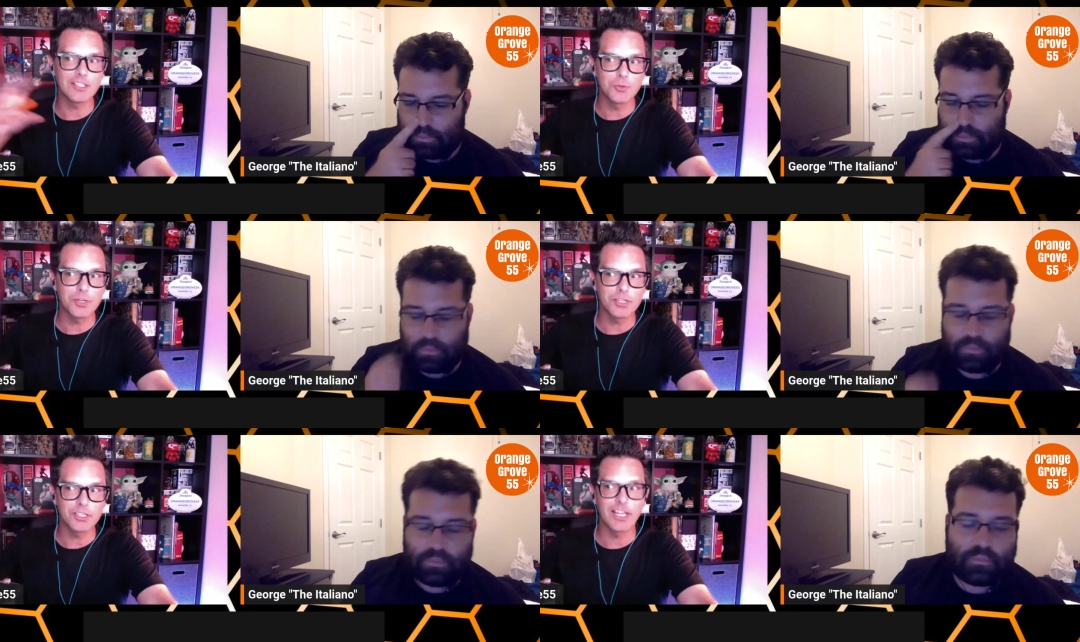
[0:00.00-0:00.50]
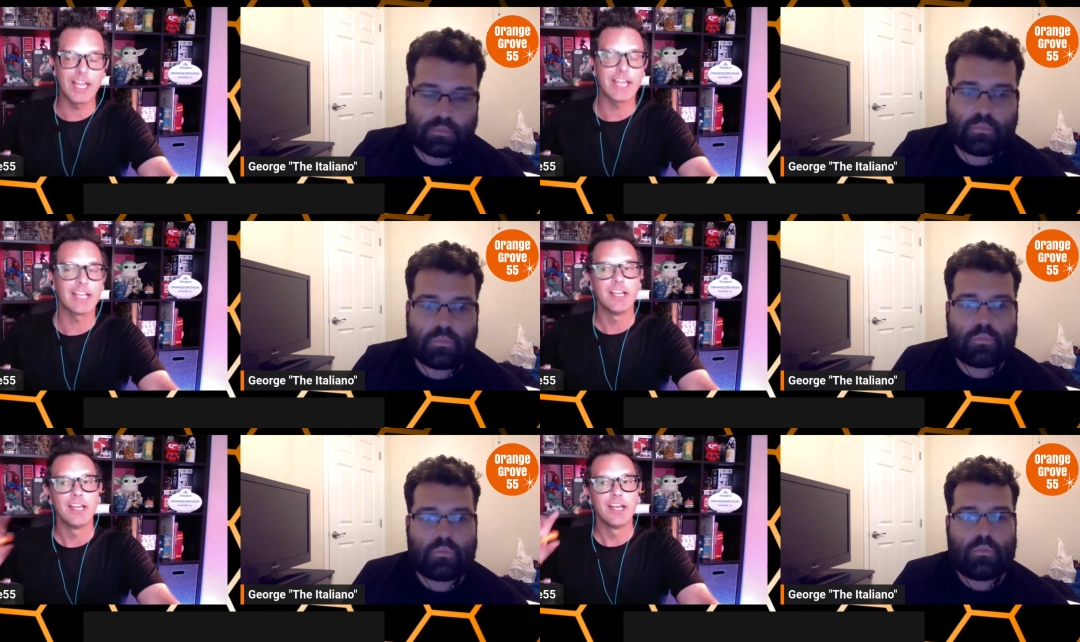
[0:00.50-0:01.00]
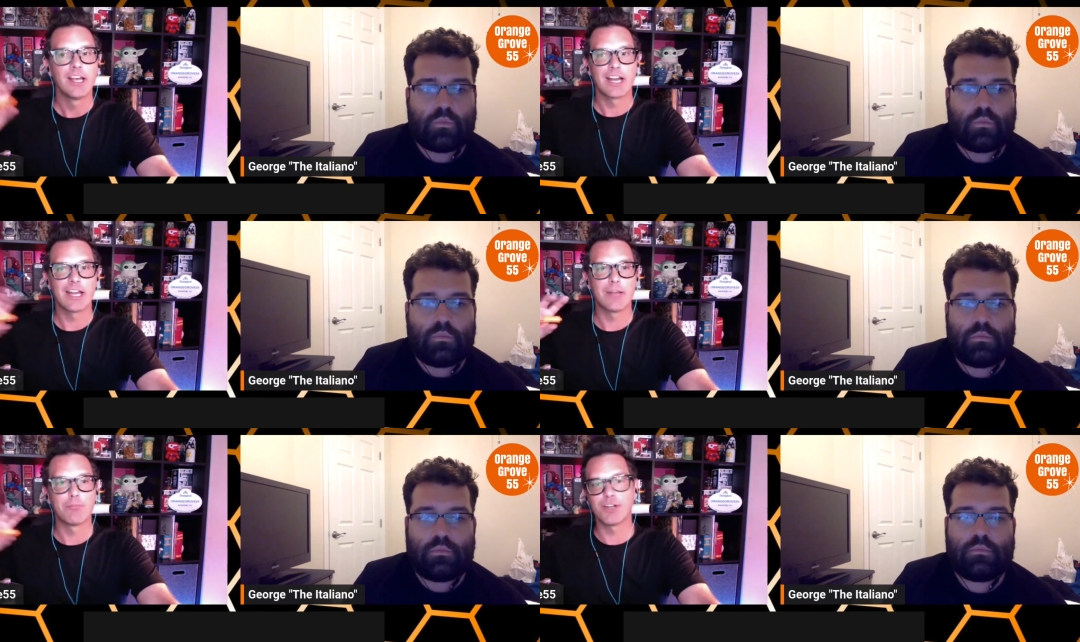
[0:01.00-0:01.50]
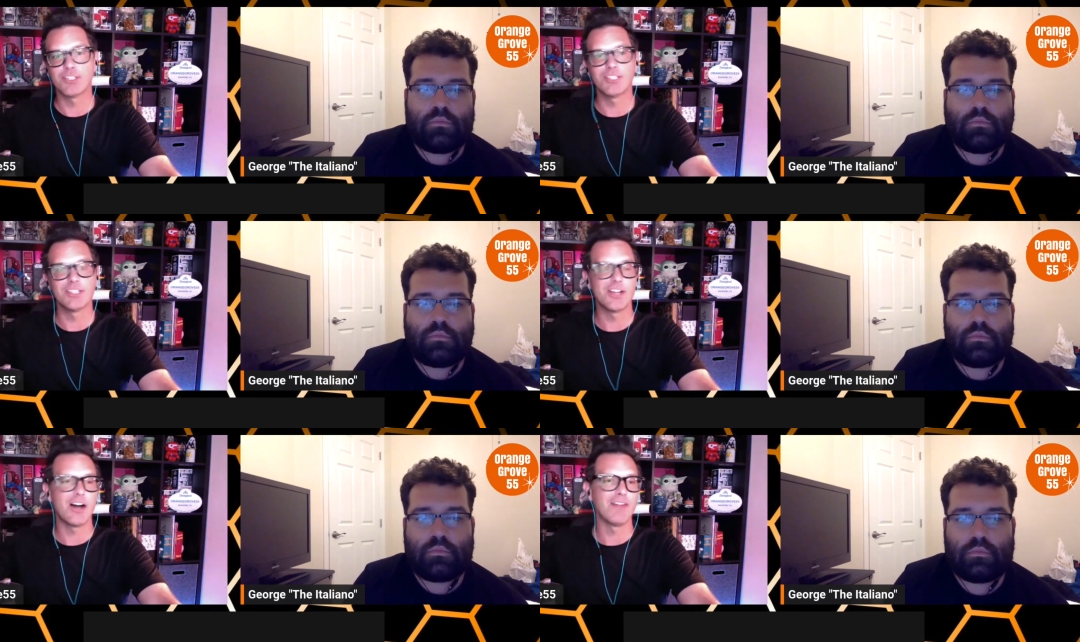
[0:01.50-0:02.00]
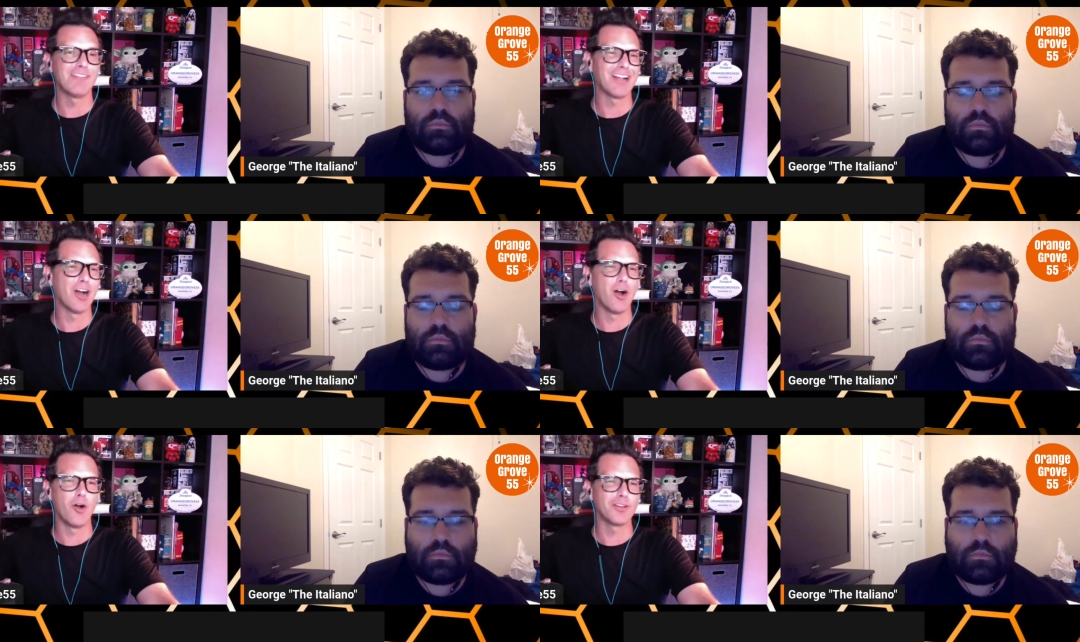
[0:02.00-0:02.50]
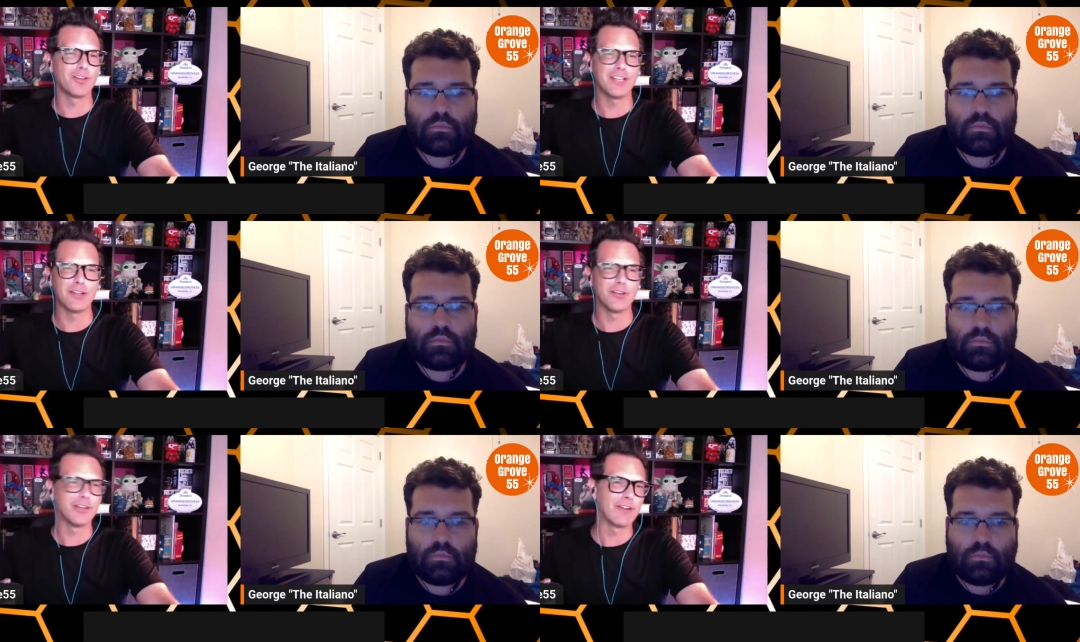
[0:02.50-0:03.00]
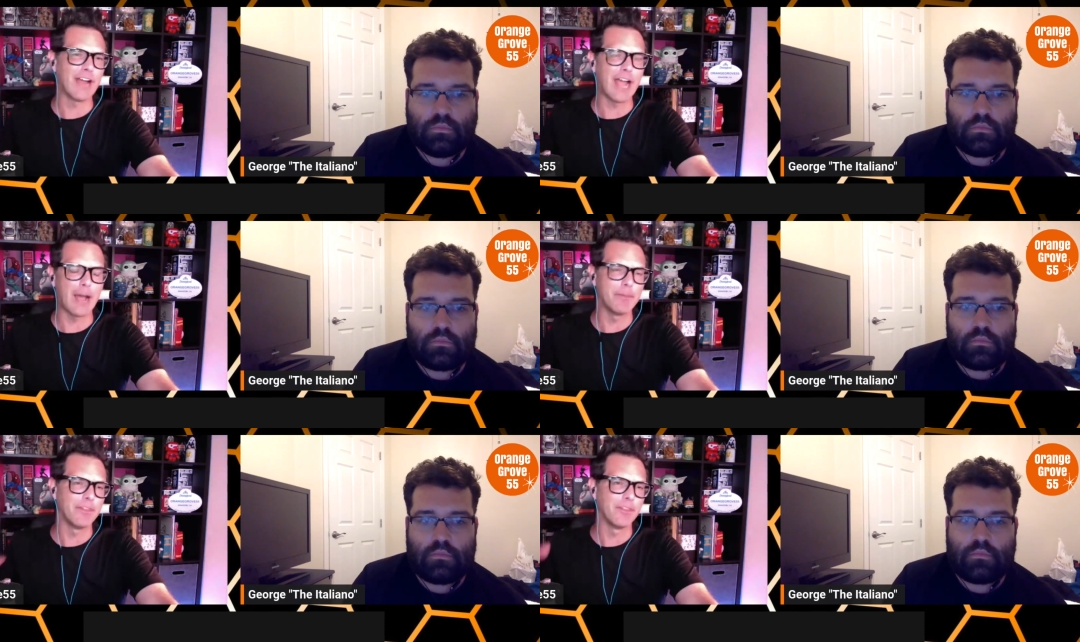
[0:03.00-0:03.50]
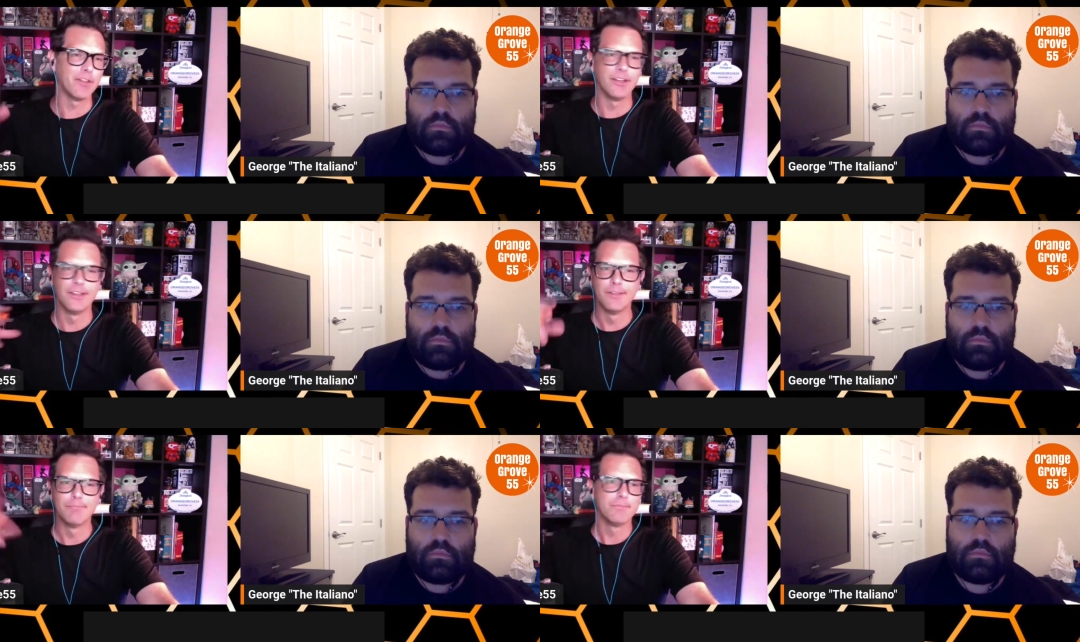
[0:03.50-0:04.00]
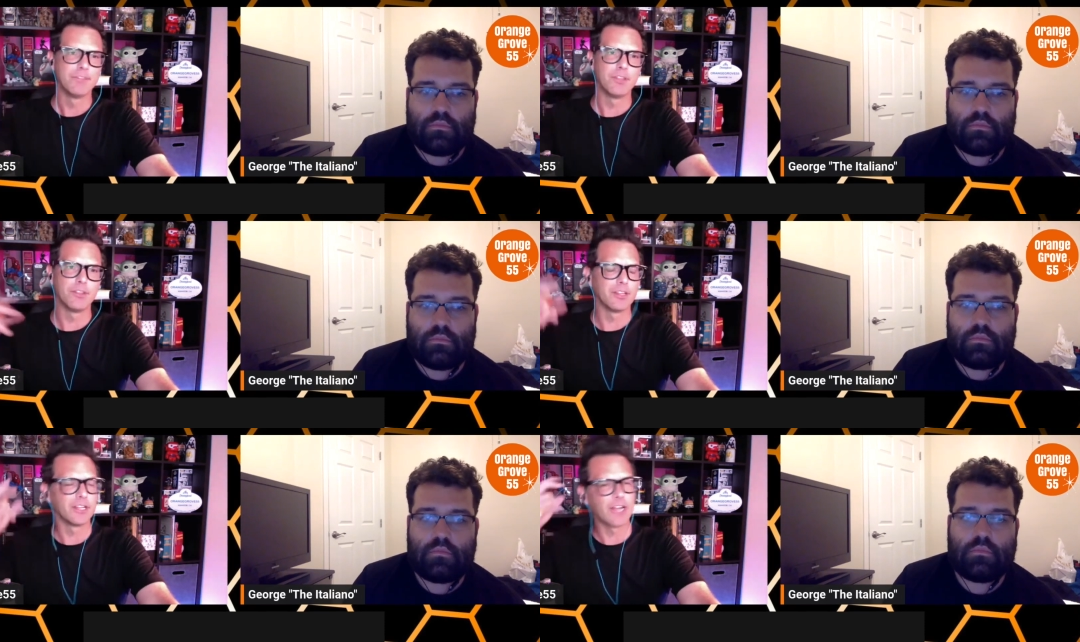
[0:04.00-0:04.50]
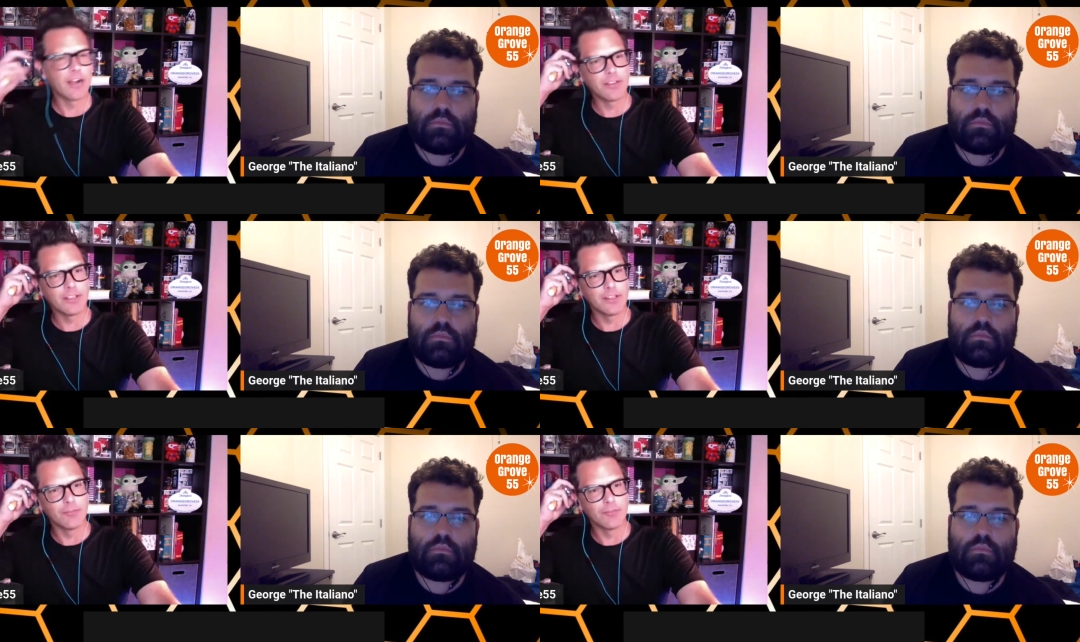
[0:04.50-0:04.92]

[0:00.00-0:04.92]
Speaker 1: Twitter, like kind of brushing this off, like, oh, it, will never happen. The, the, the, the